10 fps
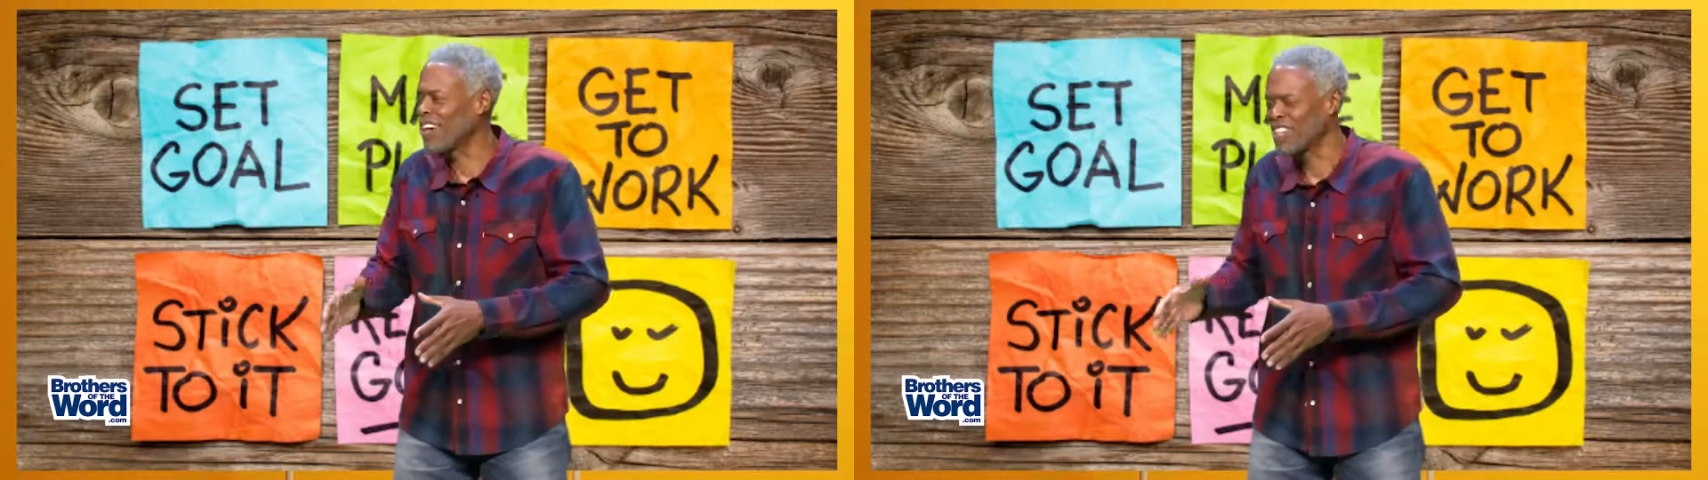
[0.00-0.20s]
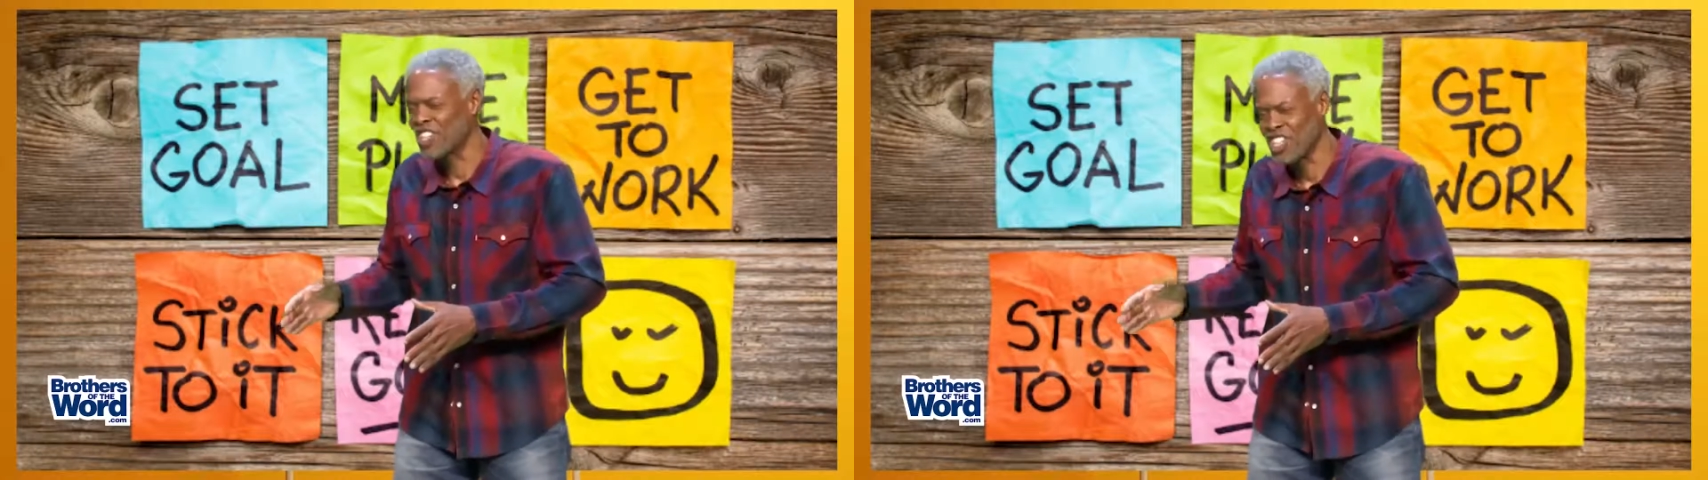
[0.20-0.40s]

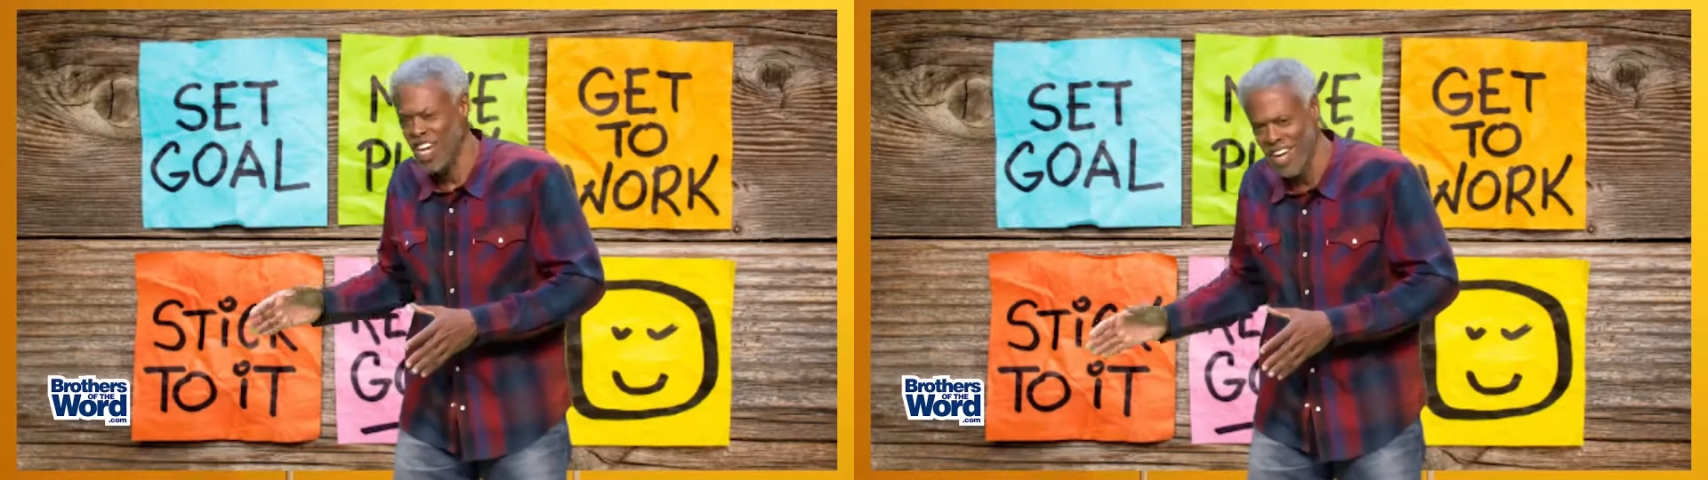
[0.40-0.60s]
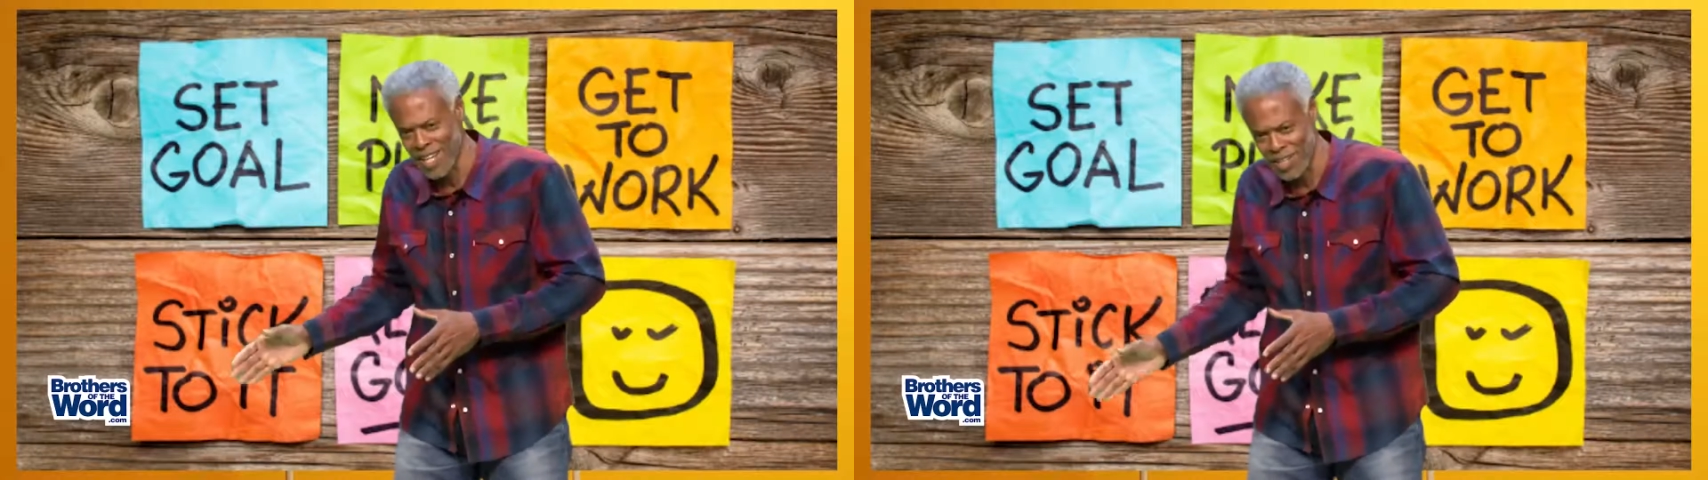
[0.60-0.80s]

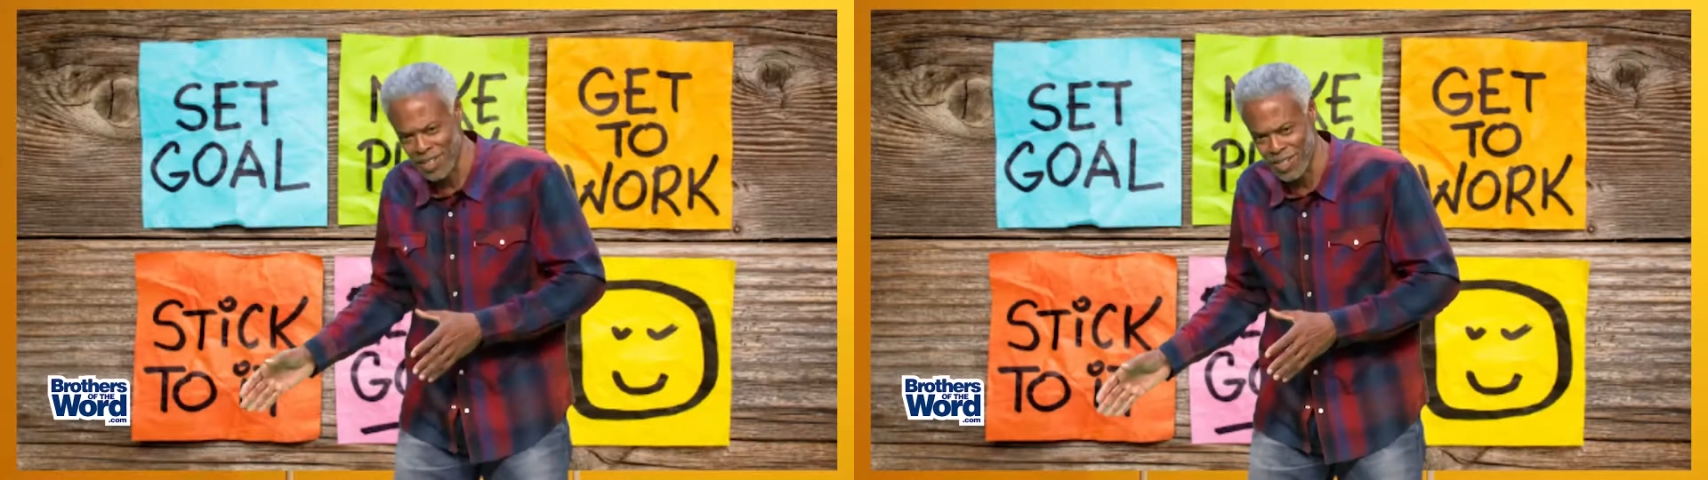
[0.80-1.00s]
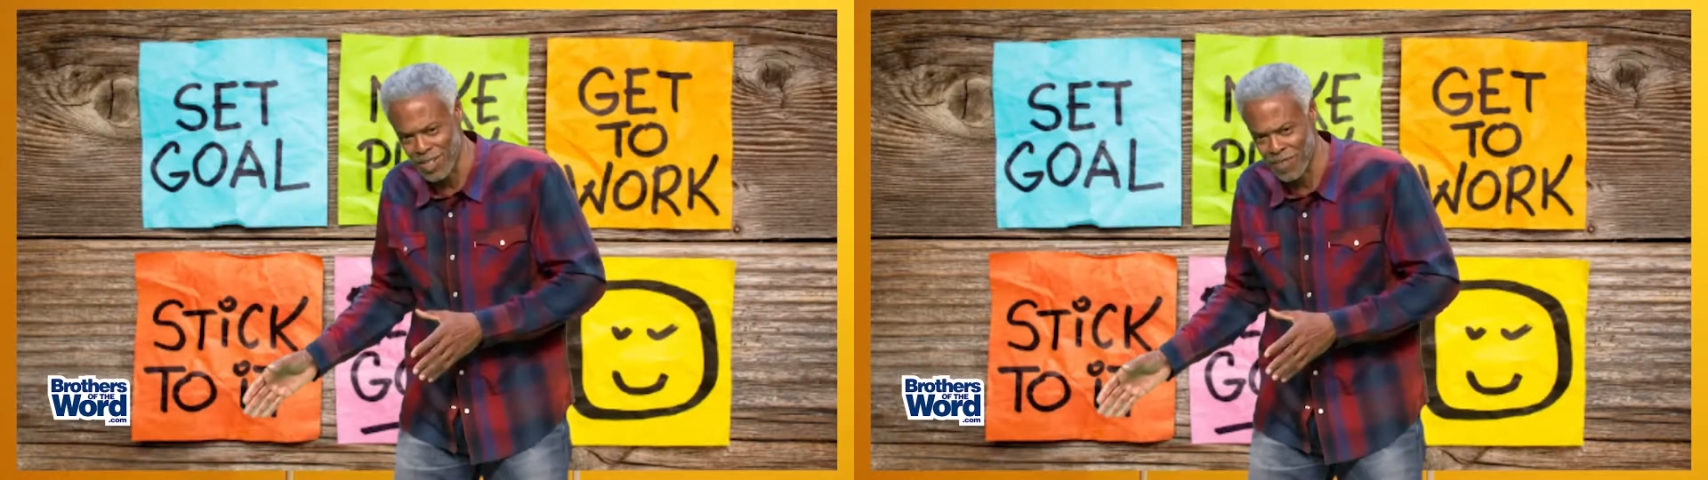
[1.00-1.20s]

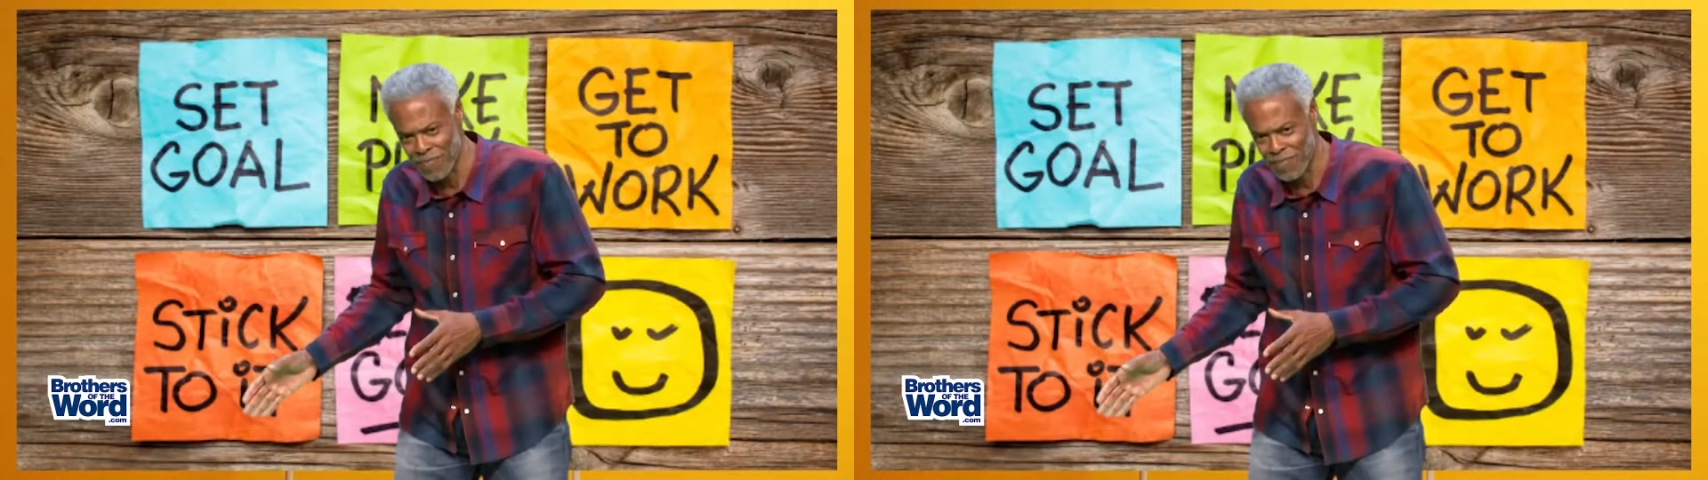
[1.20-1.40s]
change.